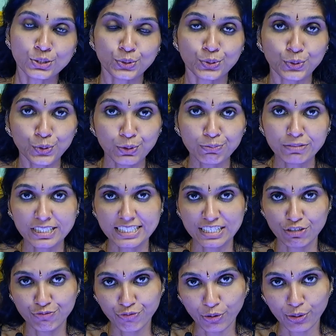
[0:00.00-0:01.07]
To whom did
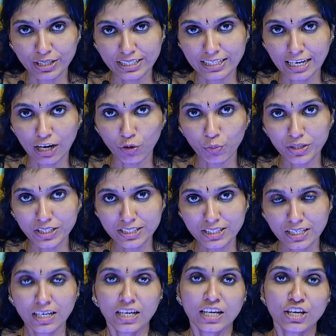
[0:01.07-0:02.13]
he fall in love
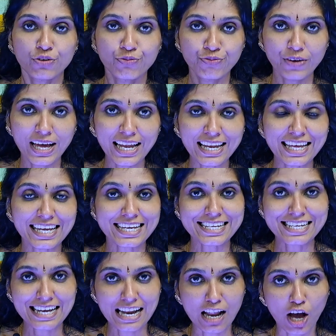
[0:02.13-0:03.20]
with? He fell
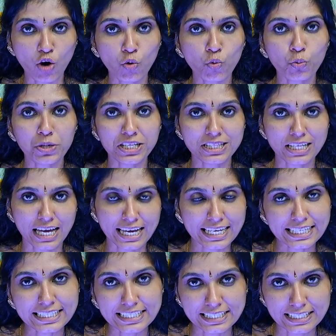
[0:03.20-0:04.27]
in love with
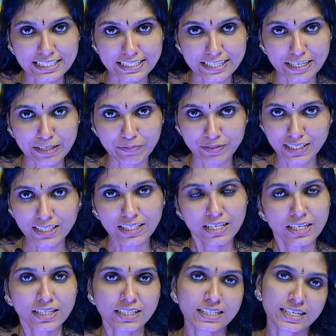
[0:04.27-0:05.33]
a girl named
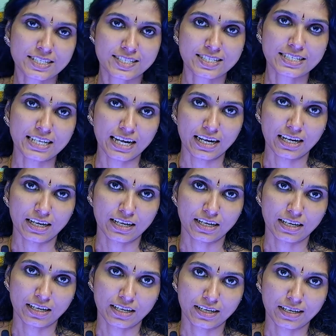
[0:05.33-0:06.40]
Cressida.
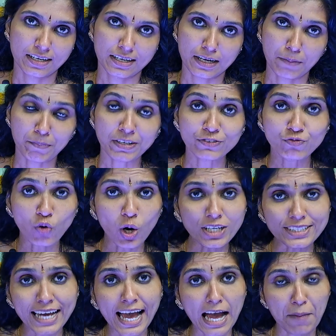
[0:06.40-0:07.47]
But
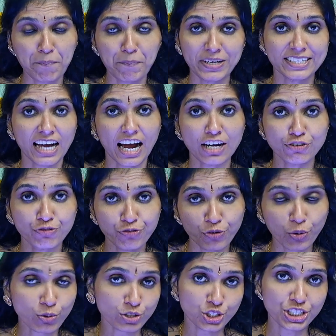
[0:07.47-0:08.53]
what happened?
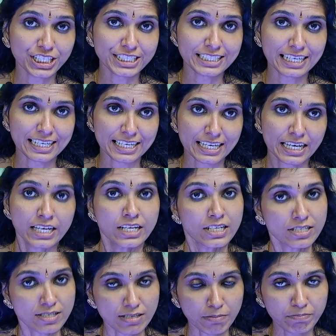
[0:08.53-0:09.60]
Unfortunately,
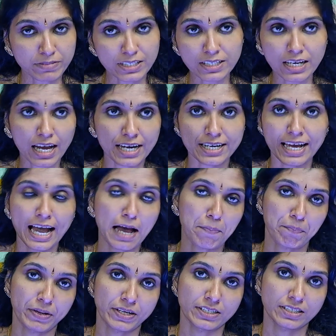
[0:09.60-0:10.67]
something had
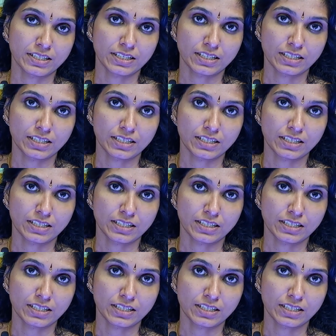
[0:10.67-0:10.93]
happened.